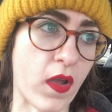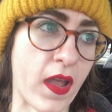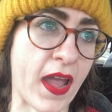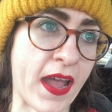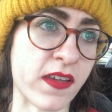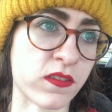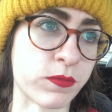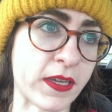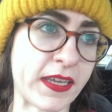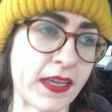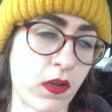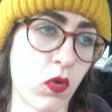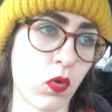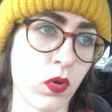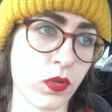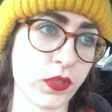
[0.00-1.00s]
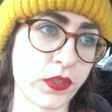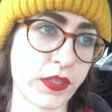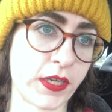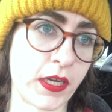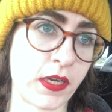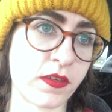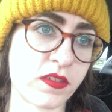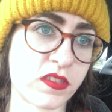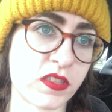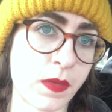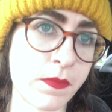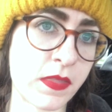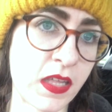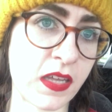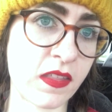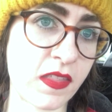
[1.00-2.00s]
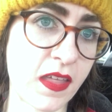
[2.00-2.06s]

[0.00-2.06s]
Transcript: as we get older, something